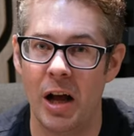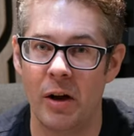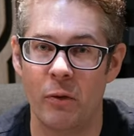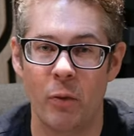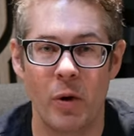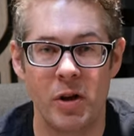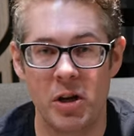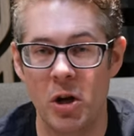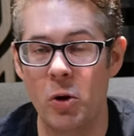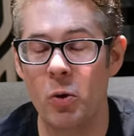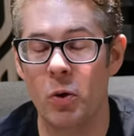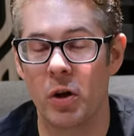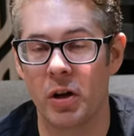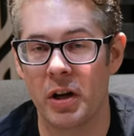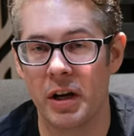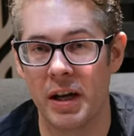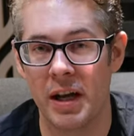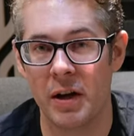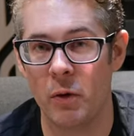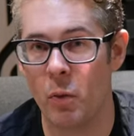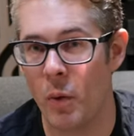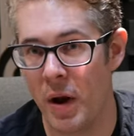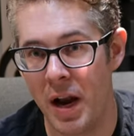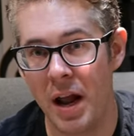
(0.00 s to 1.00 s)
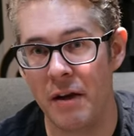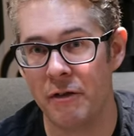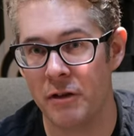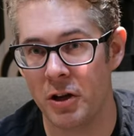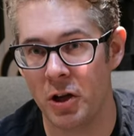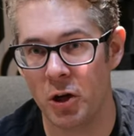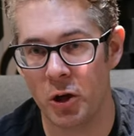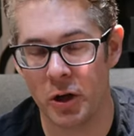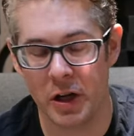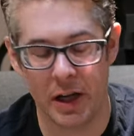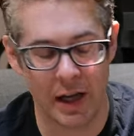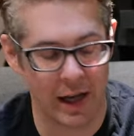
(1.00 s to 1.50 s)
when you look at it, whenever
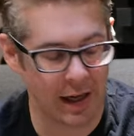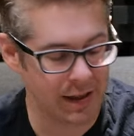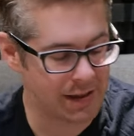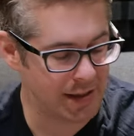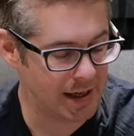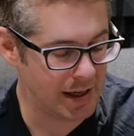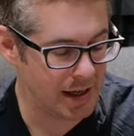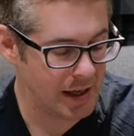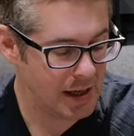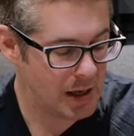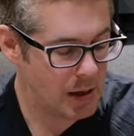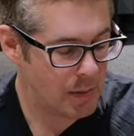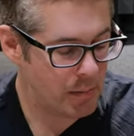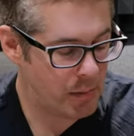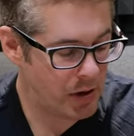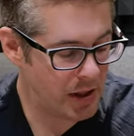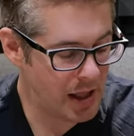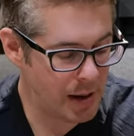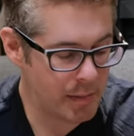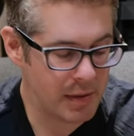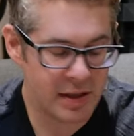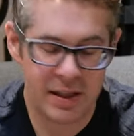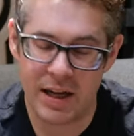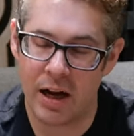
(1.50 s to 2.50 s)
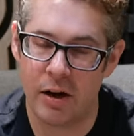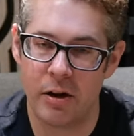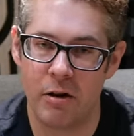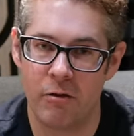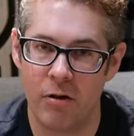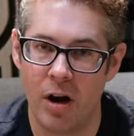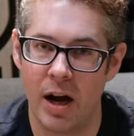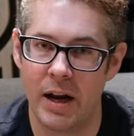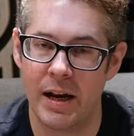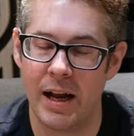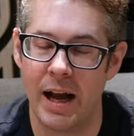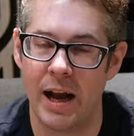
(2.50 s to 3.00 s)
you're looking at it. But let me tell you
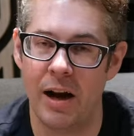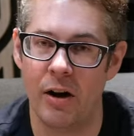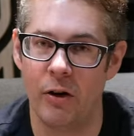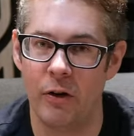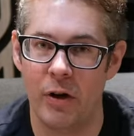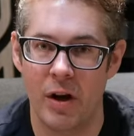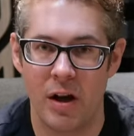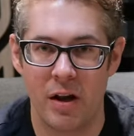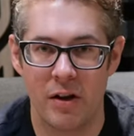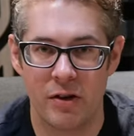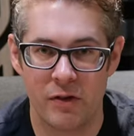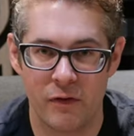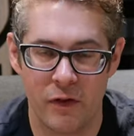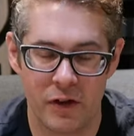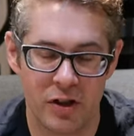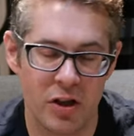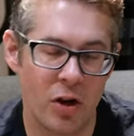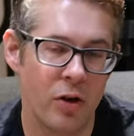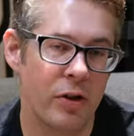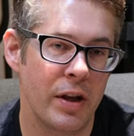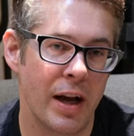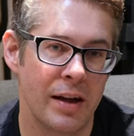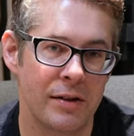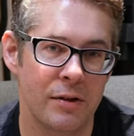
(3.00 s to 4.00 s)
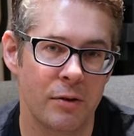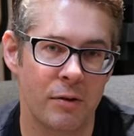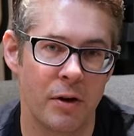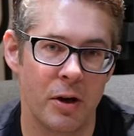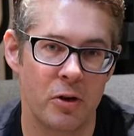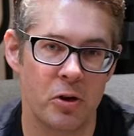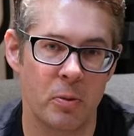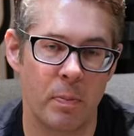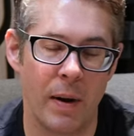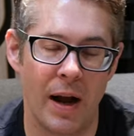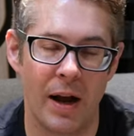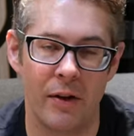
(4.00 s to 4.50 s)
right now, for
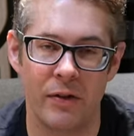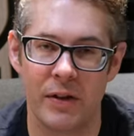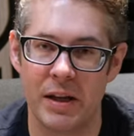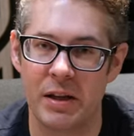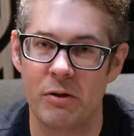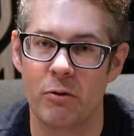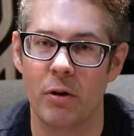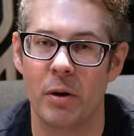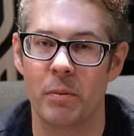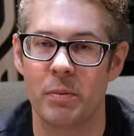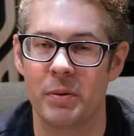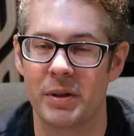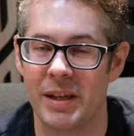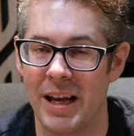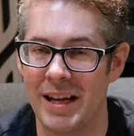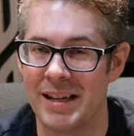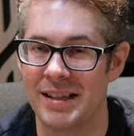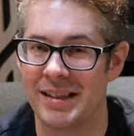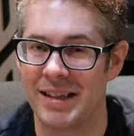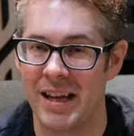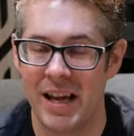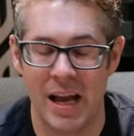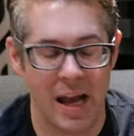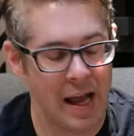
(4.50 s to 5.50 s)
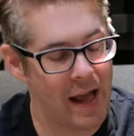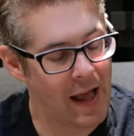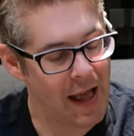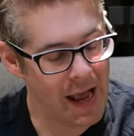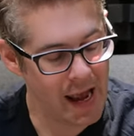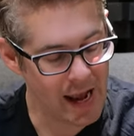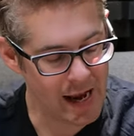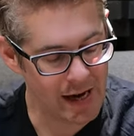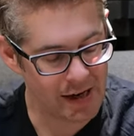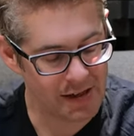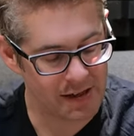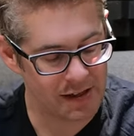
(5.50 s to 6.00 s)
£2,300, this represents
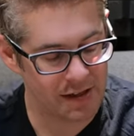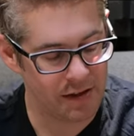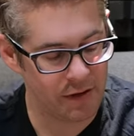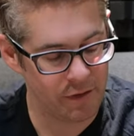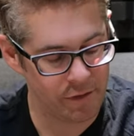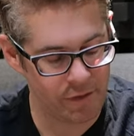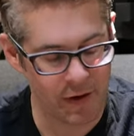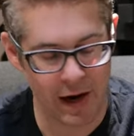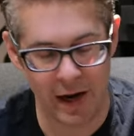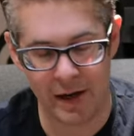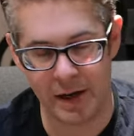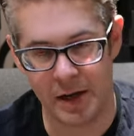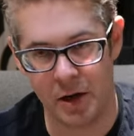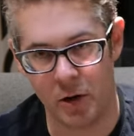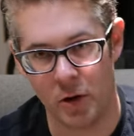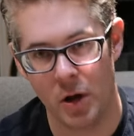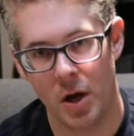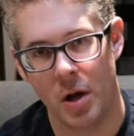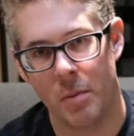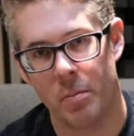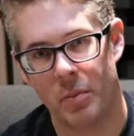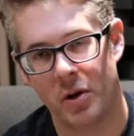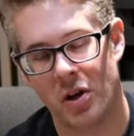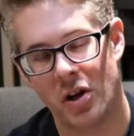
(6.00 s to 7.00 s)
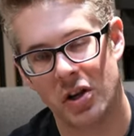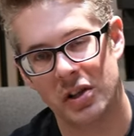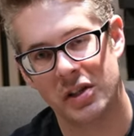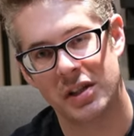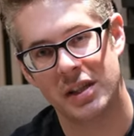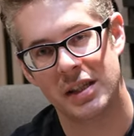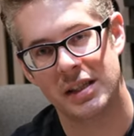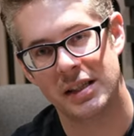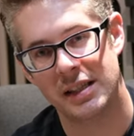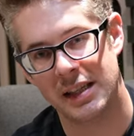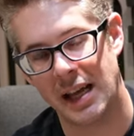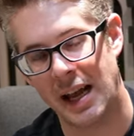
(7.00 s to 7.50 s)
excellent value because
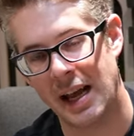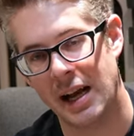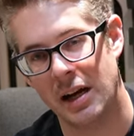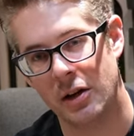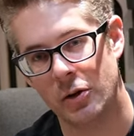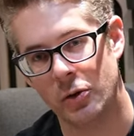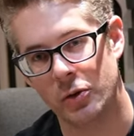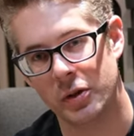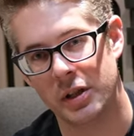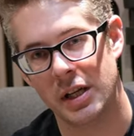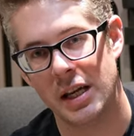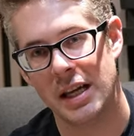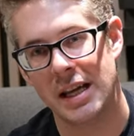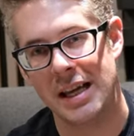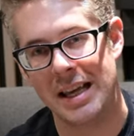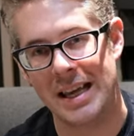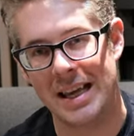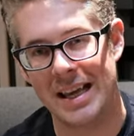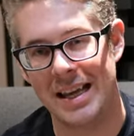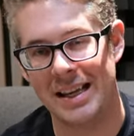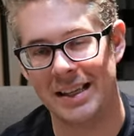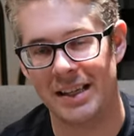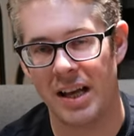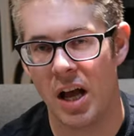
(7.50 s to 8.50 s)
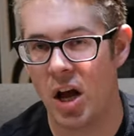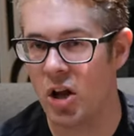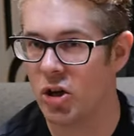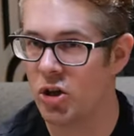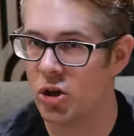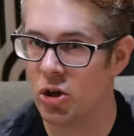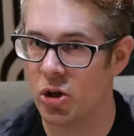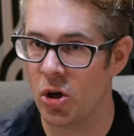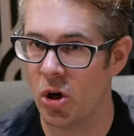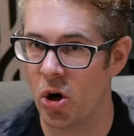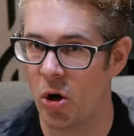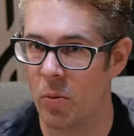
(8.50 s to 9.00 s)
the sound is
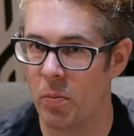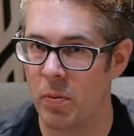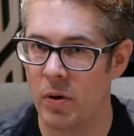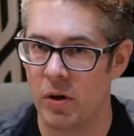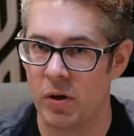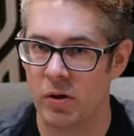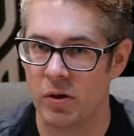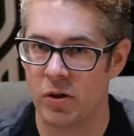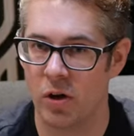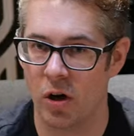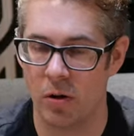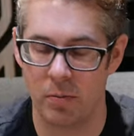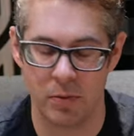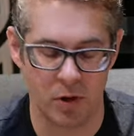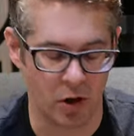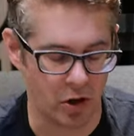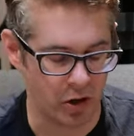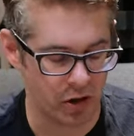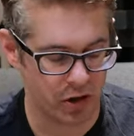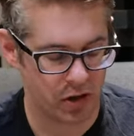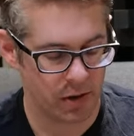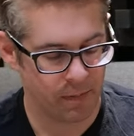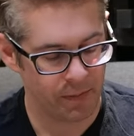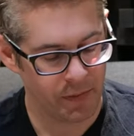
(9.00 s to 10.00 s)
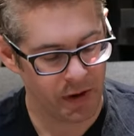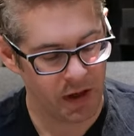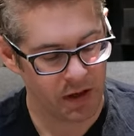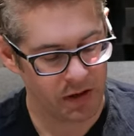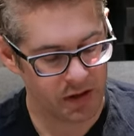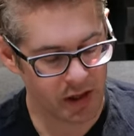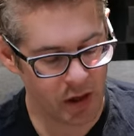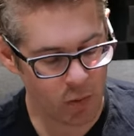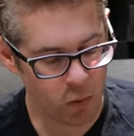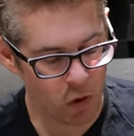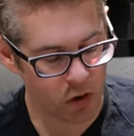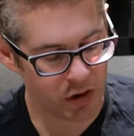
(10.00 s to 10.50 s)
top notch.
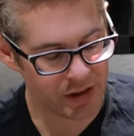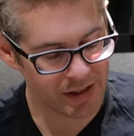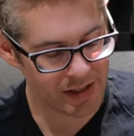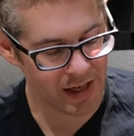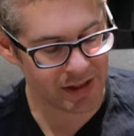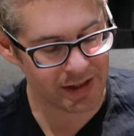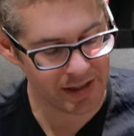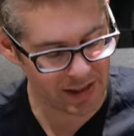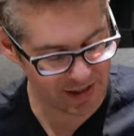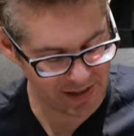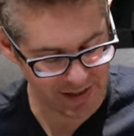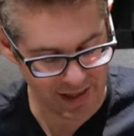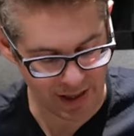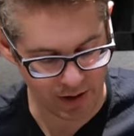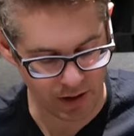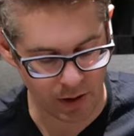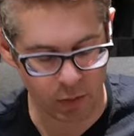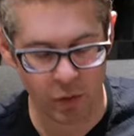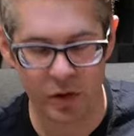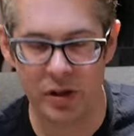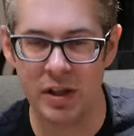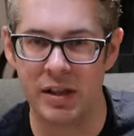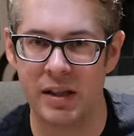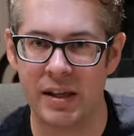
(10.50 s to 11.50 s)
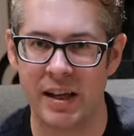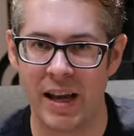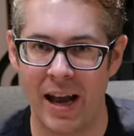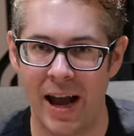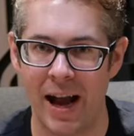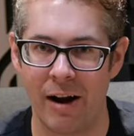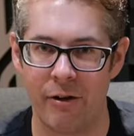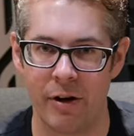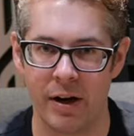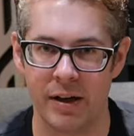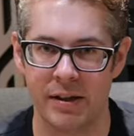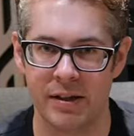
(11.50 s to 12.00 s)
So what does it sound like? What's its
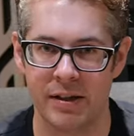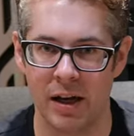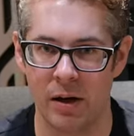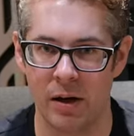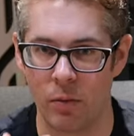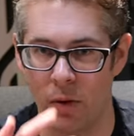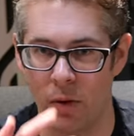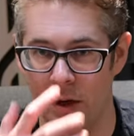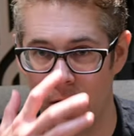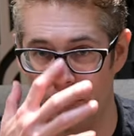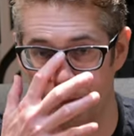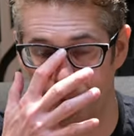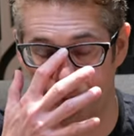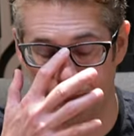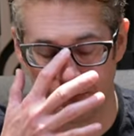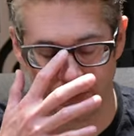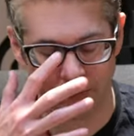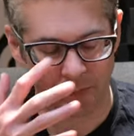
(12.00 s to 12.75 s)
character? Well,